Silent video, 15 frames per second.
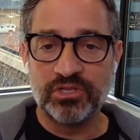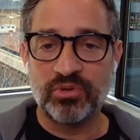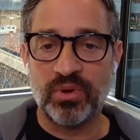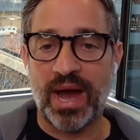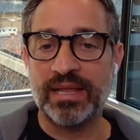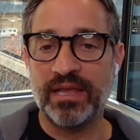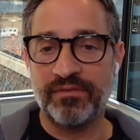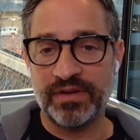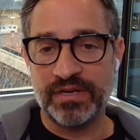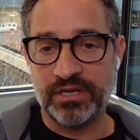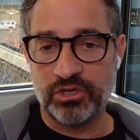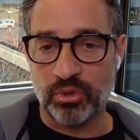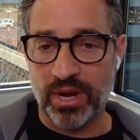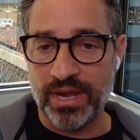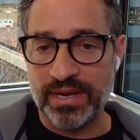So I live in
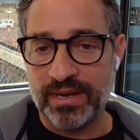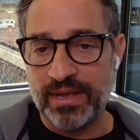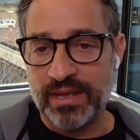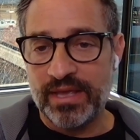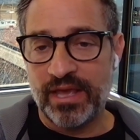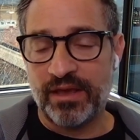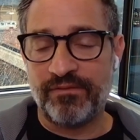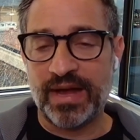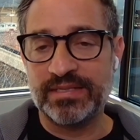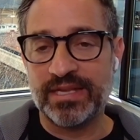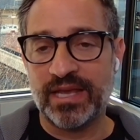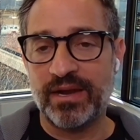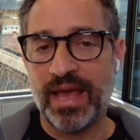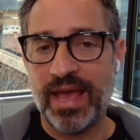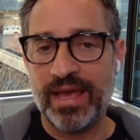Detroit. If I
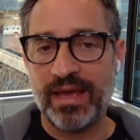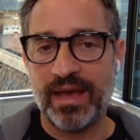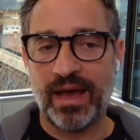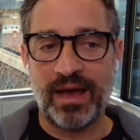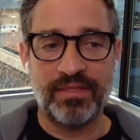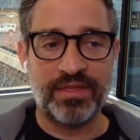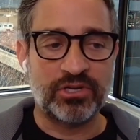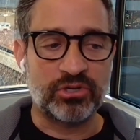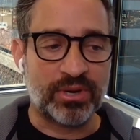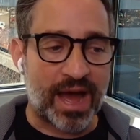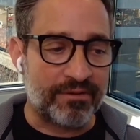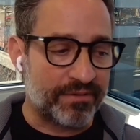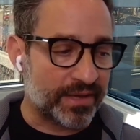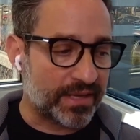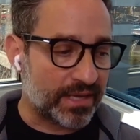said, hey, the
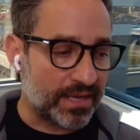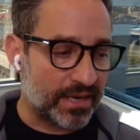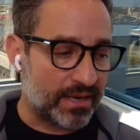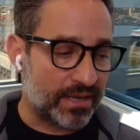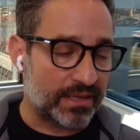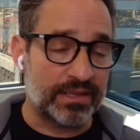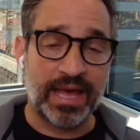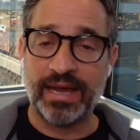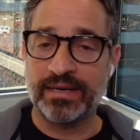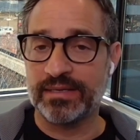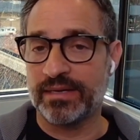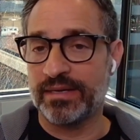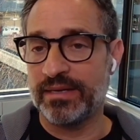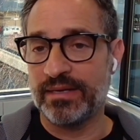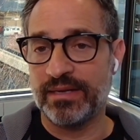traffic in
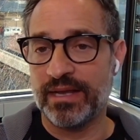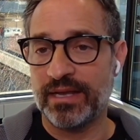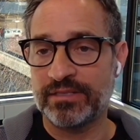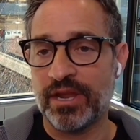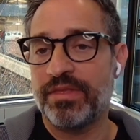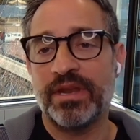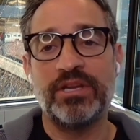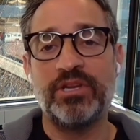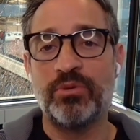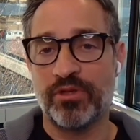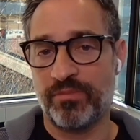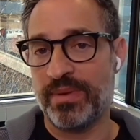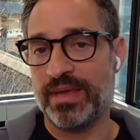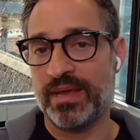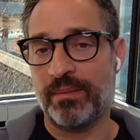Atlanta has nothing to do
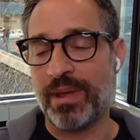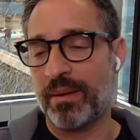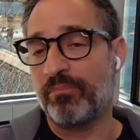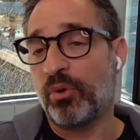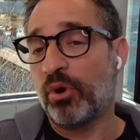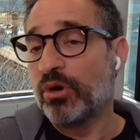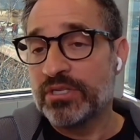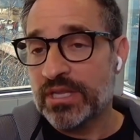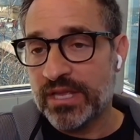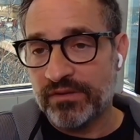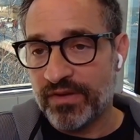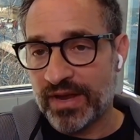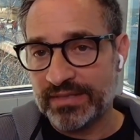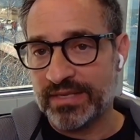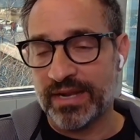with me. I'm not personally
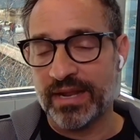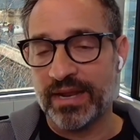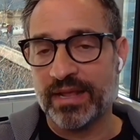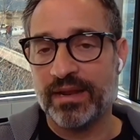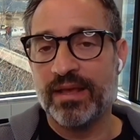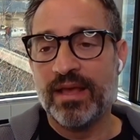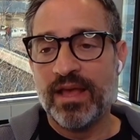invested in it.